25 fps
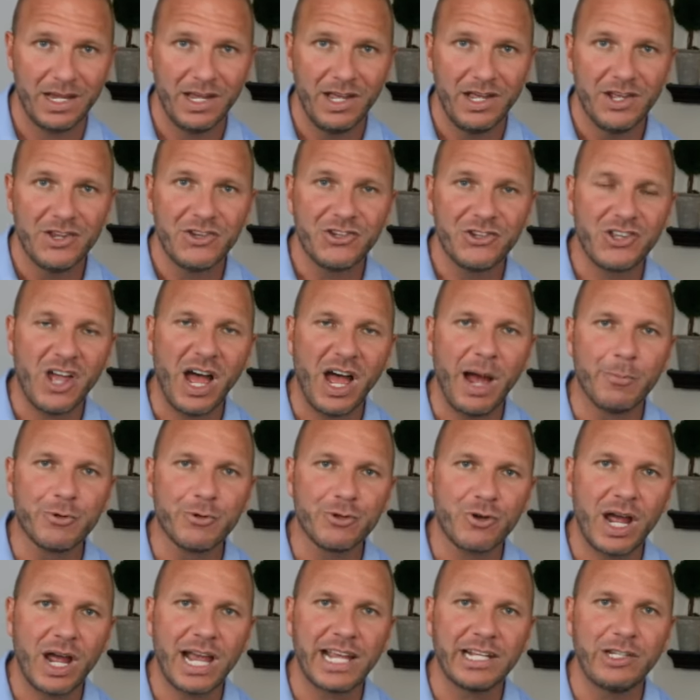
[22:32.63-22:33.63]
Stop
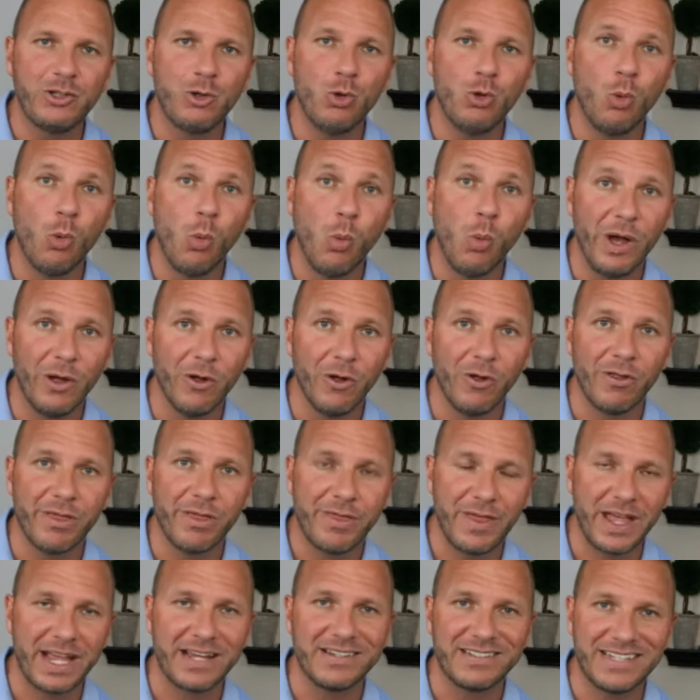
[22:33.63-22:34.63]
trying to will
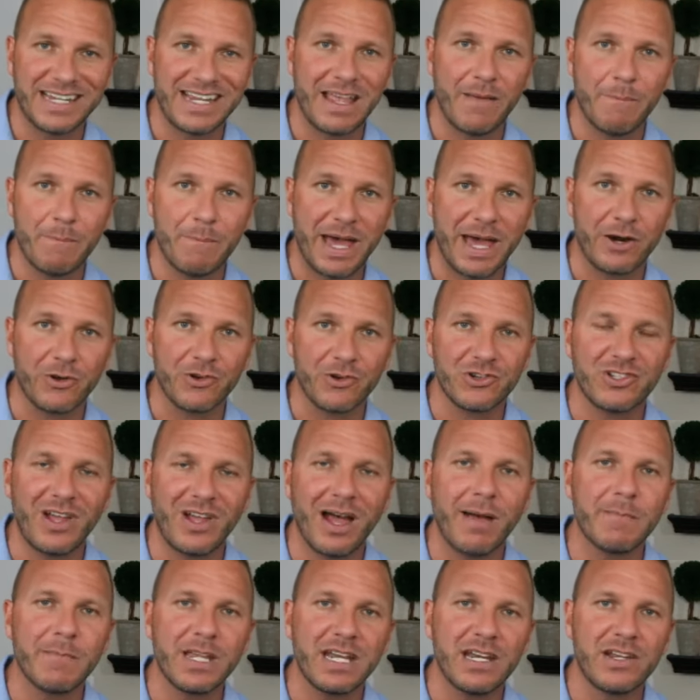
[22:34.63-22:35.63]
things to get better.
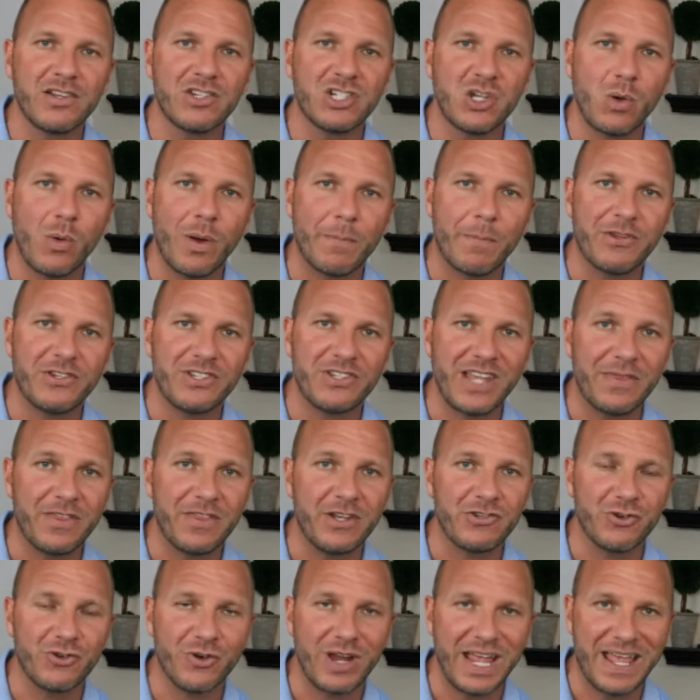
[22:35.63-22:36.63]
Stop getting so upset
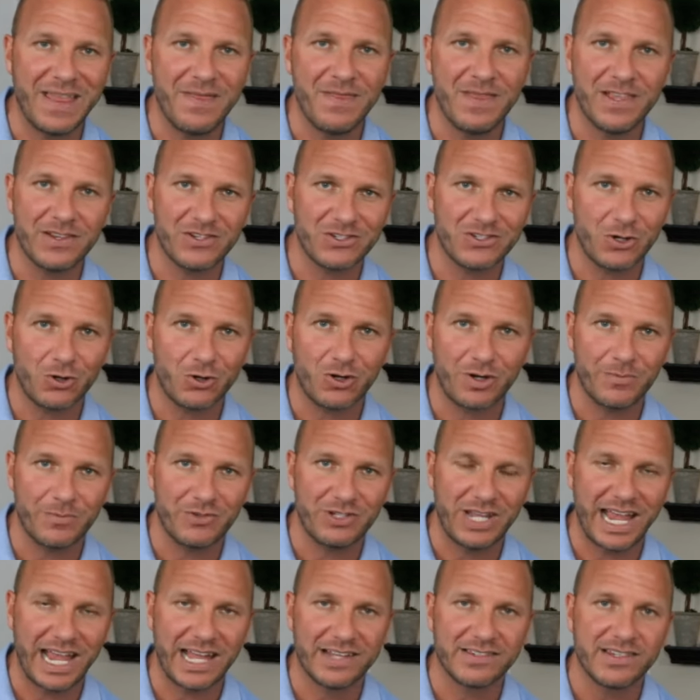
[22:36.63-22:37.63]
that you're in this
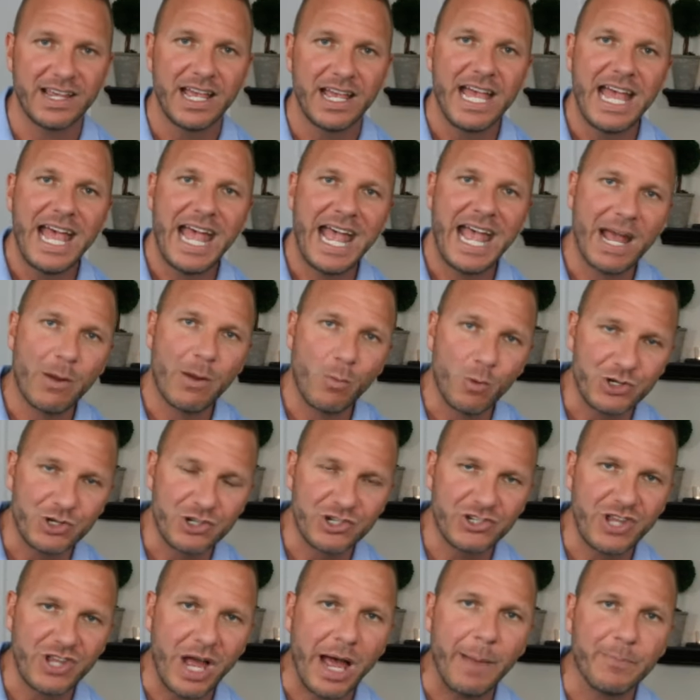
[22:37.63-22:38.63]
circumstance, which
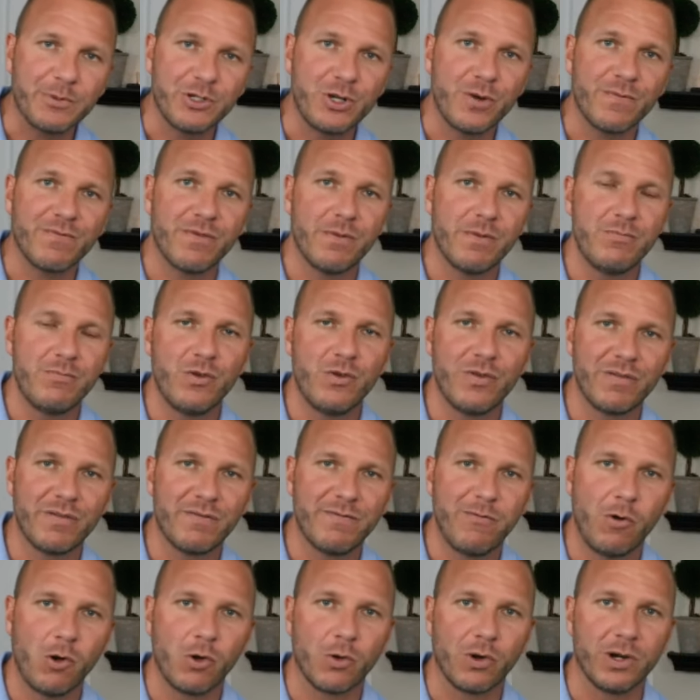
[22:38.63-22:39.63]
stops you from moving
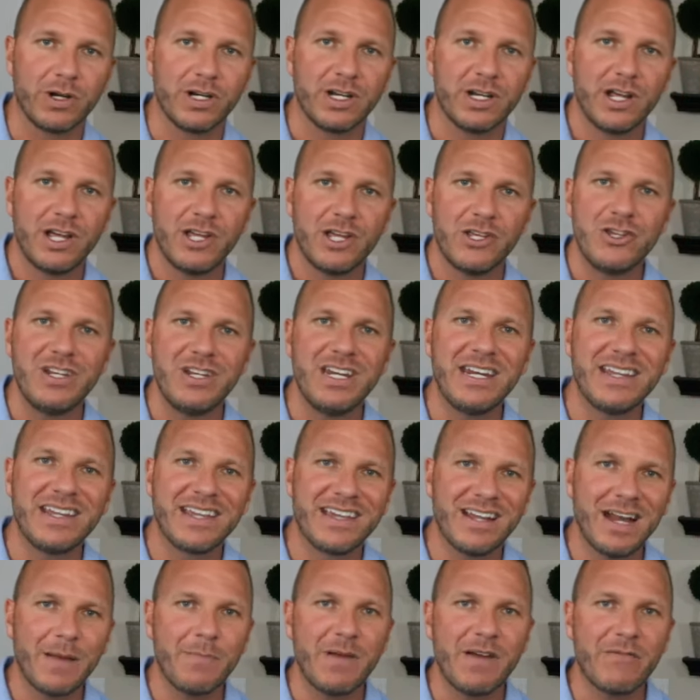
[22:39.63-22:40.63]
forward. You need to
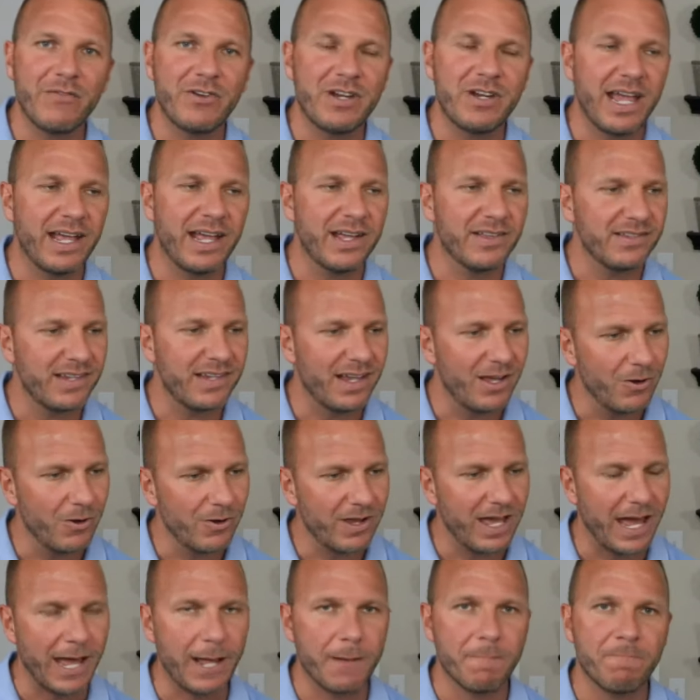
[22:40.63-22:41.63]
get up every day and say,
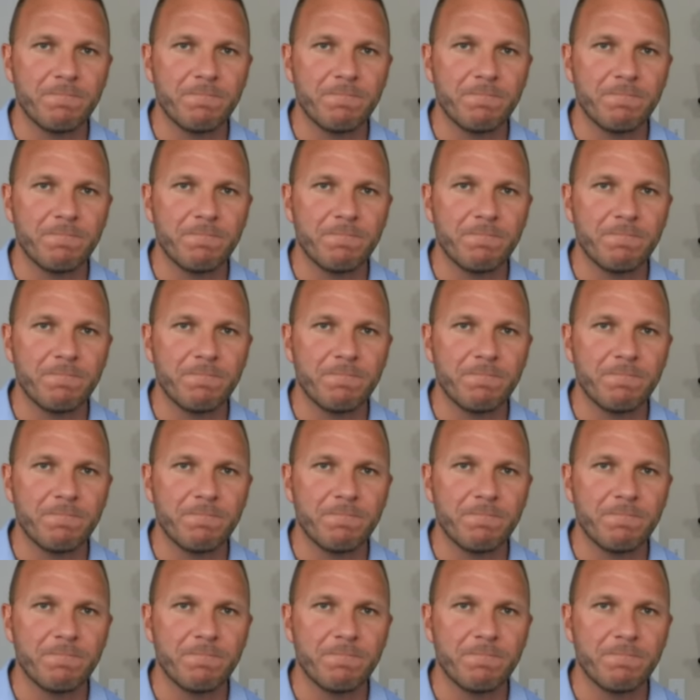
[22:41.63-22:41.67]
okay,